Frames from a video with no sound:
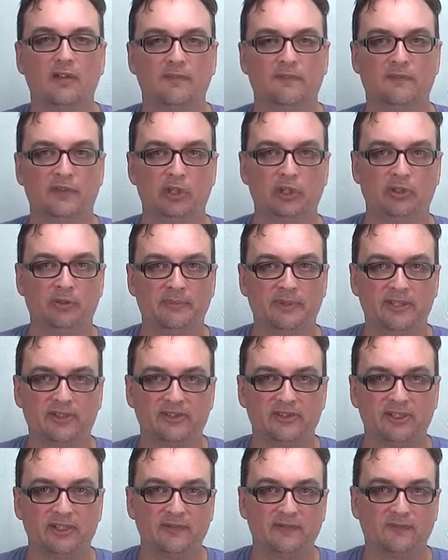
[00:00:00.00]
Film
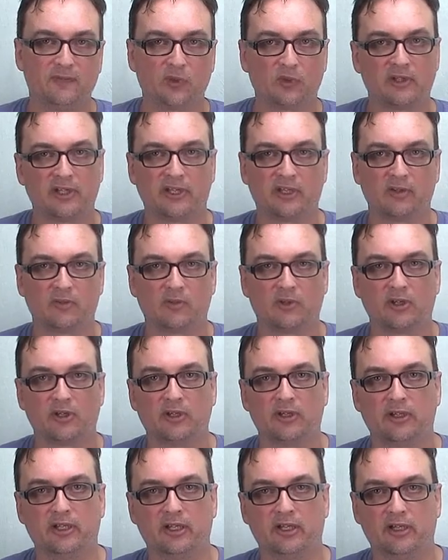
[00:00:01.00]
is the 4-letter
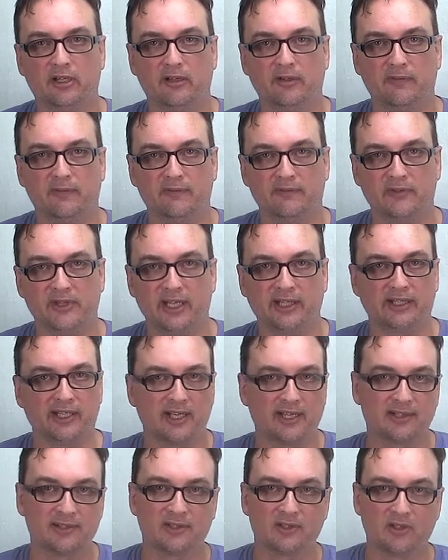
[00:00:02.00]
word of
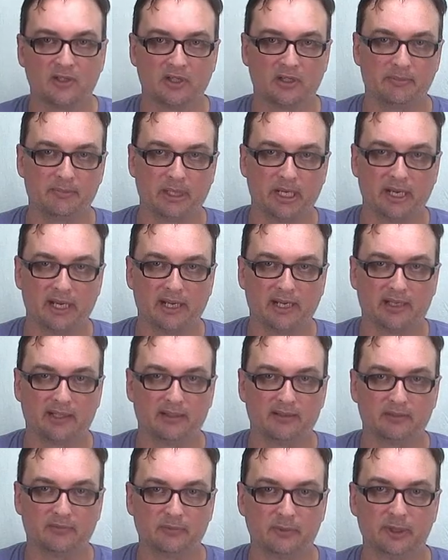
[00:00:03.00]
decades gone
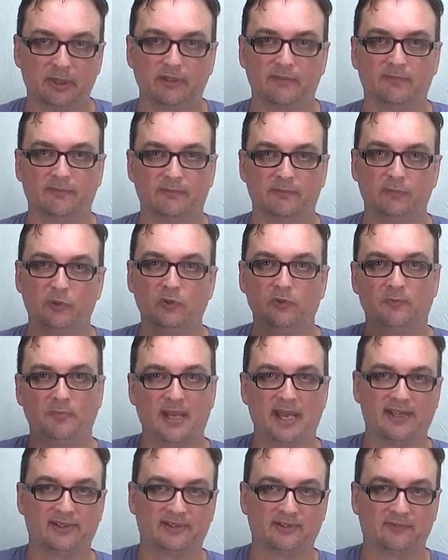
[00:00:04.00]
by. We've moved
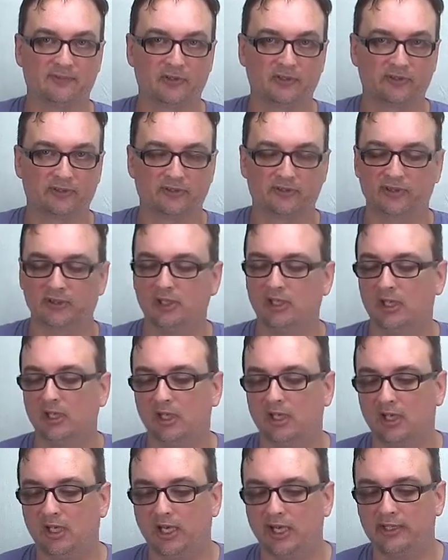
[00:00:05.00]
past it, folks.
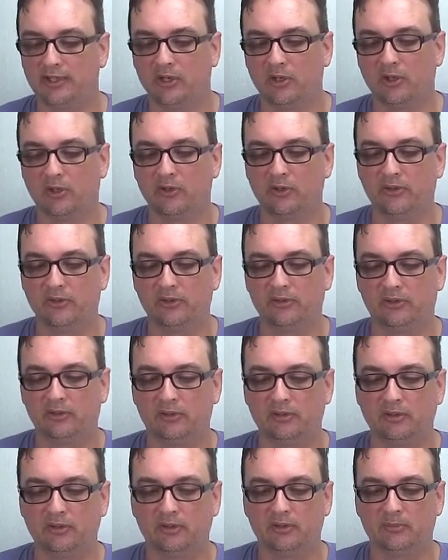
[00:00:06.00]
I know
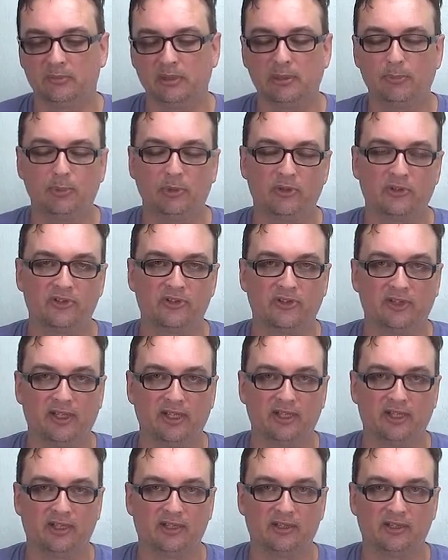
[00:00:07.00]
people are
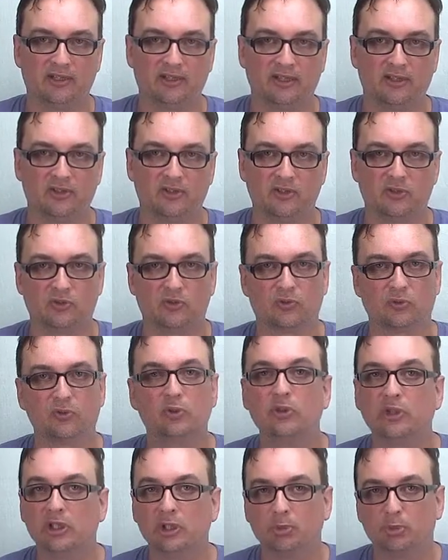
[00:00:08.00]
saying that to
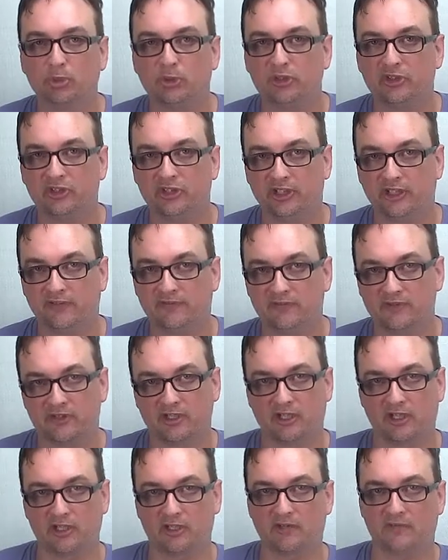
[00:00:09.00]
truly appreciate
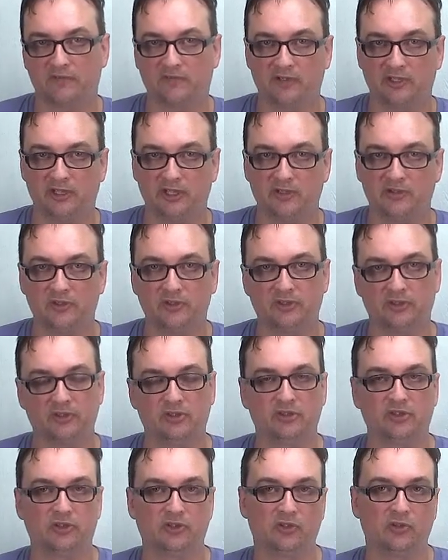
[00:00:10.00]
photography, you
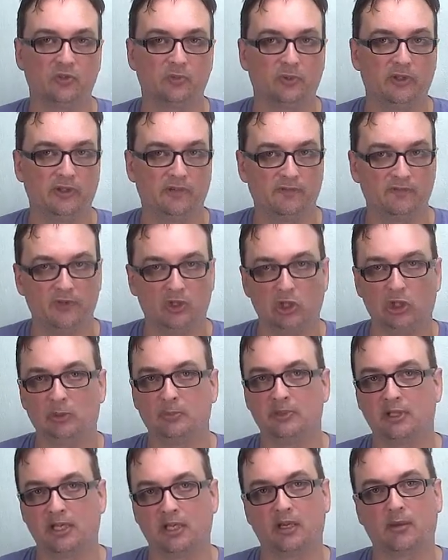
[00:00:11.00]
should shoot with a
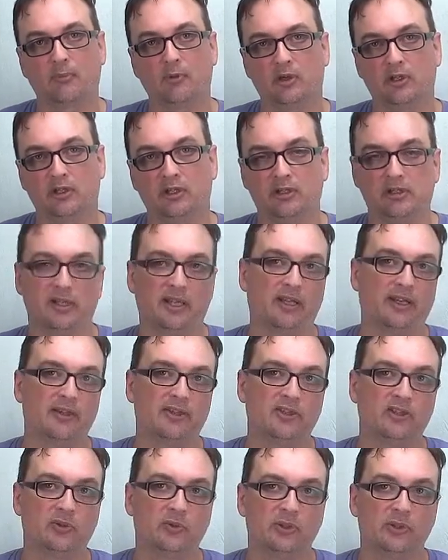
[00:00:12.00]
film camera and get
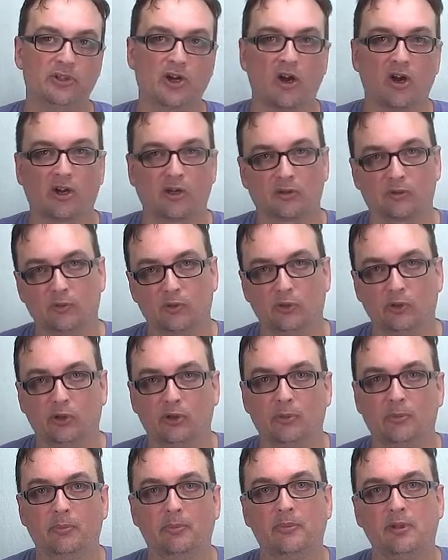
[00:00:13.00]
into a dark
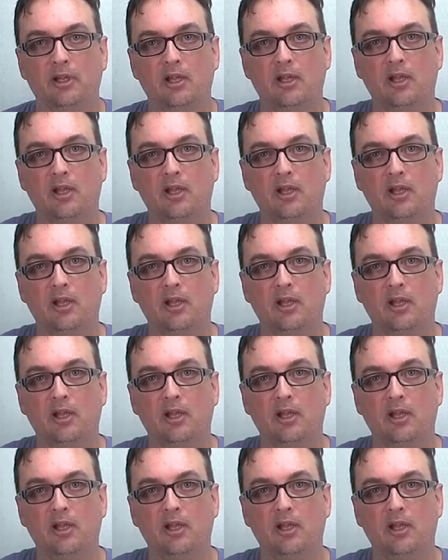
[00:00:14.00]
room